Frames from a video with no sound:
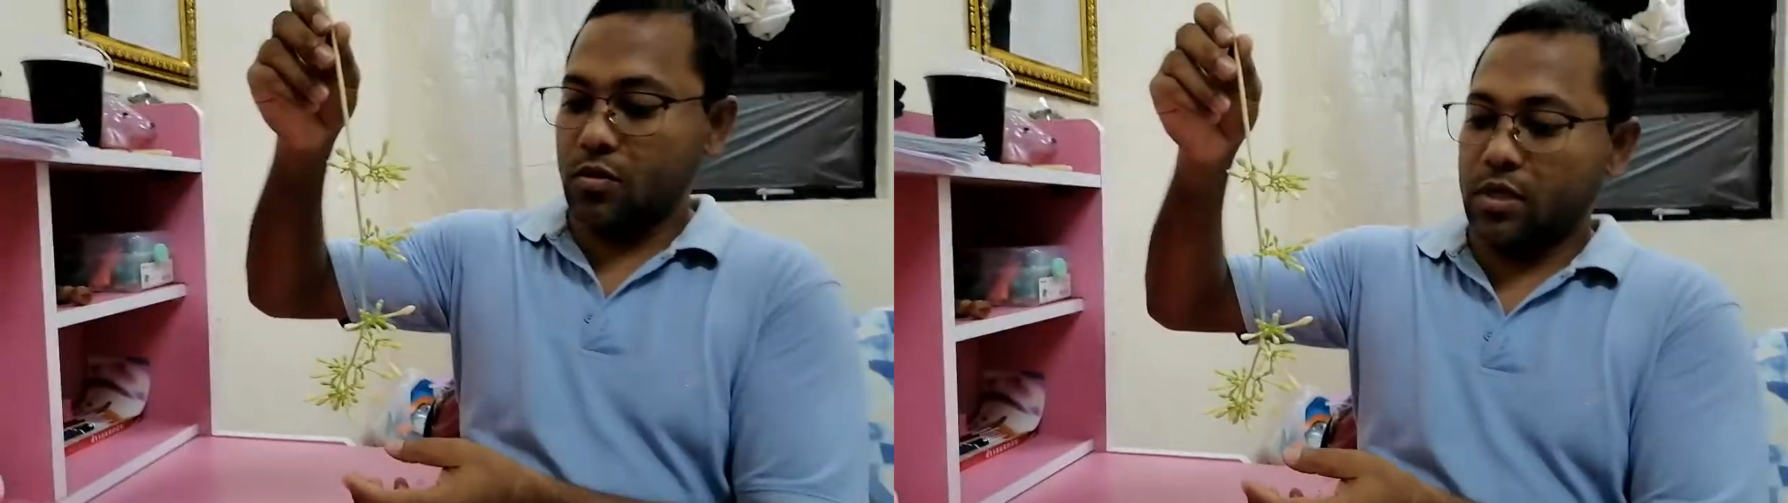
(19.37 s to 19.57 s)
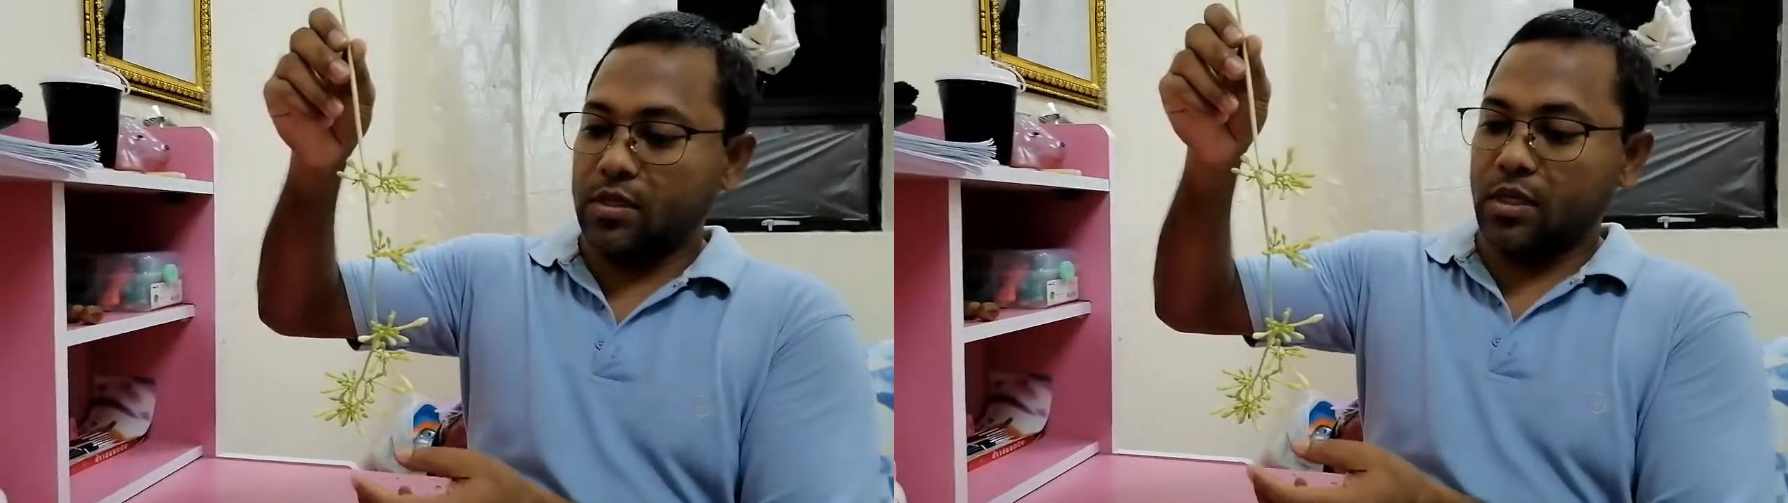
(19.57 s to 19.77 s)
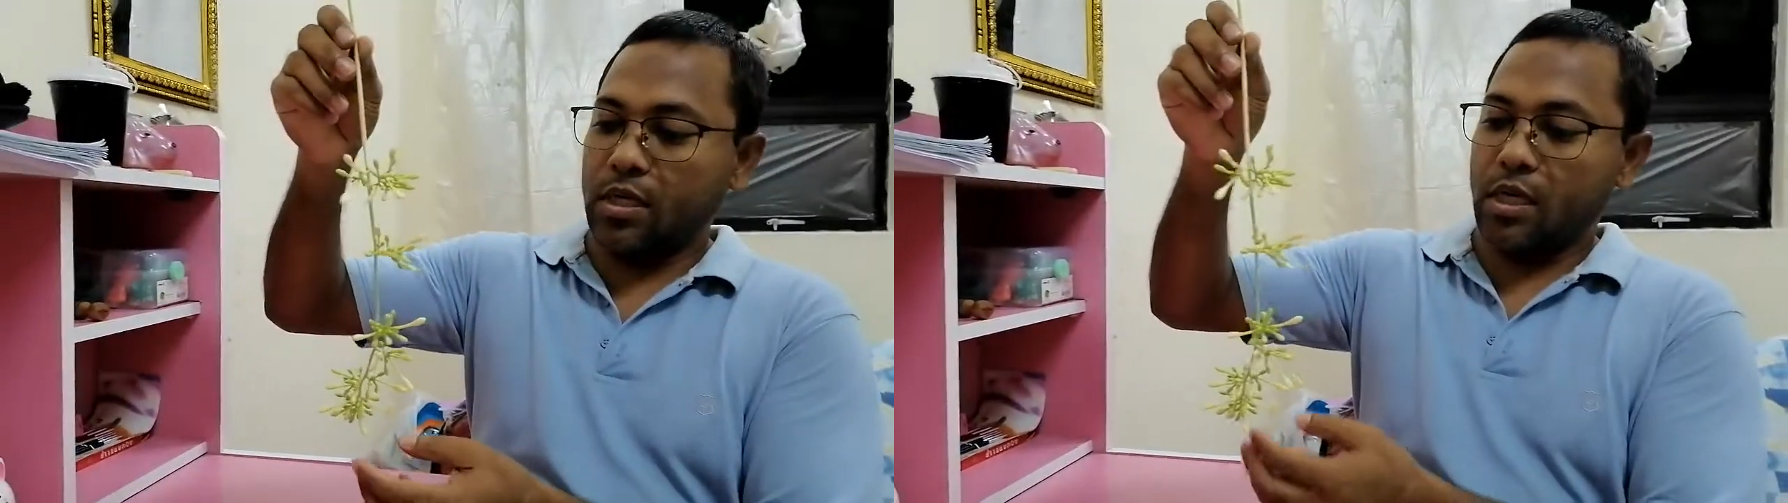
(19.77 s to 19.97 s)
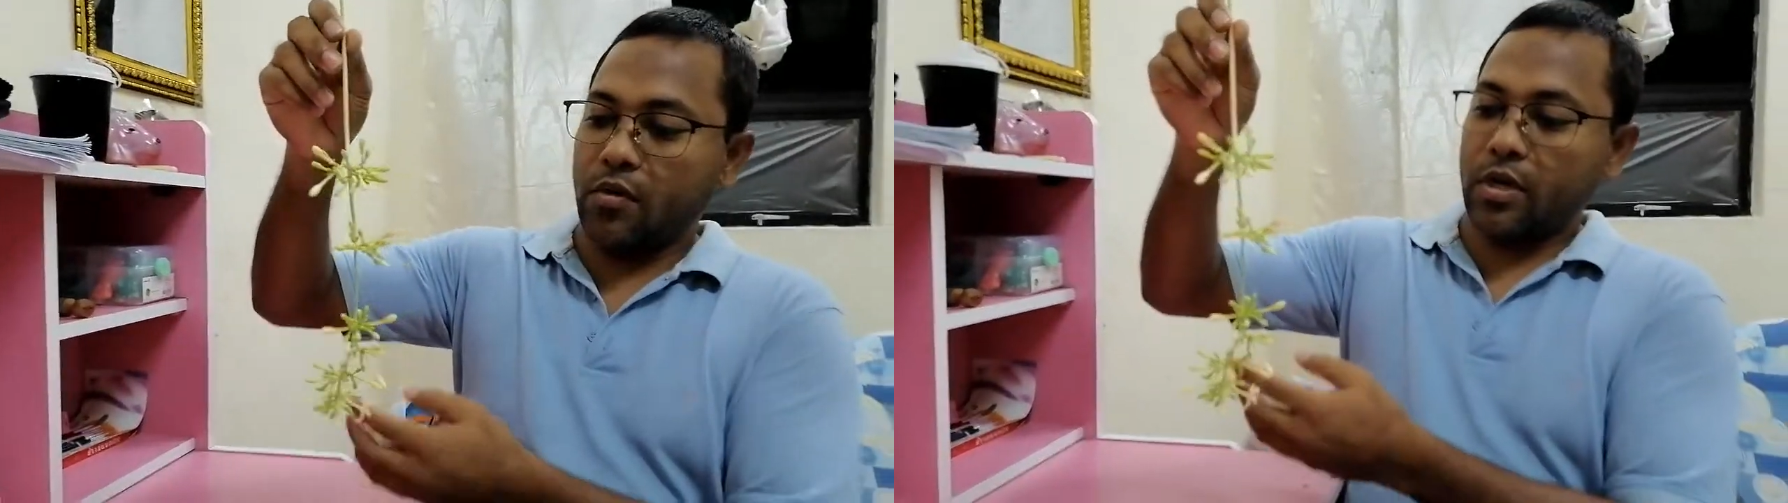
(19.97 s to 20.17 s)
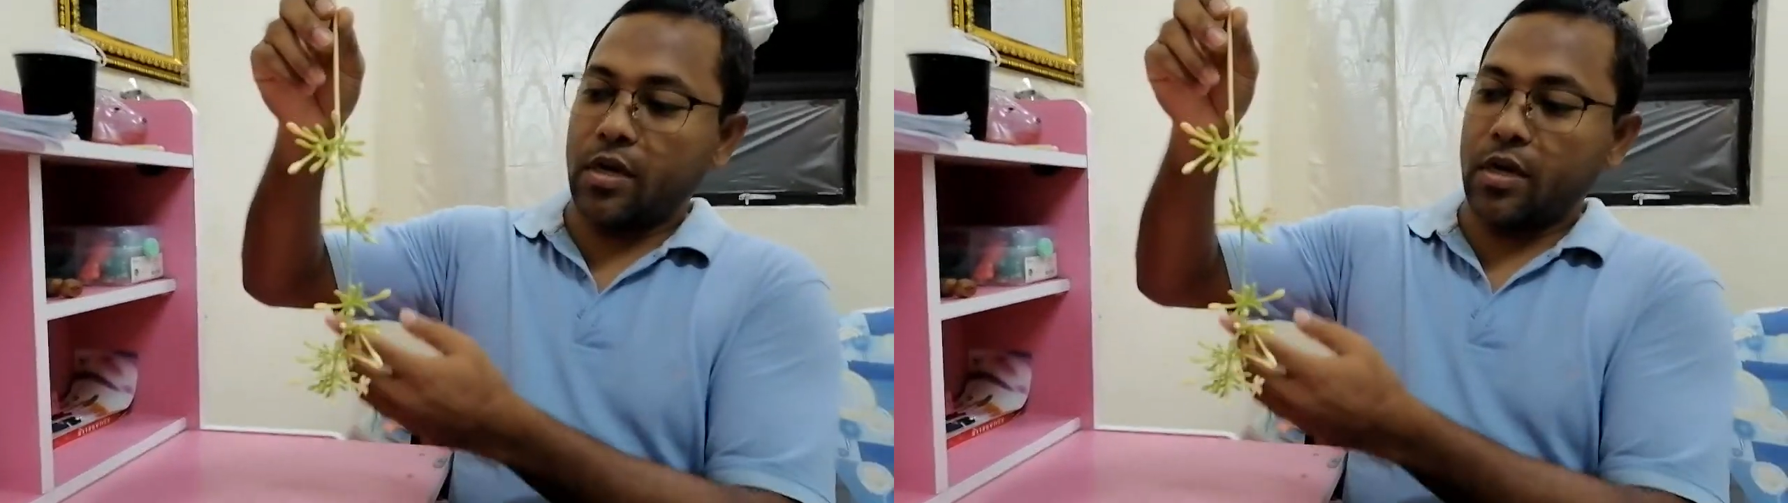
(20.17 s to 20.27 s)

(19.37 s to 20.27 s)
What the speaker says: so easily you can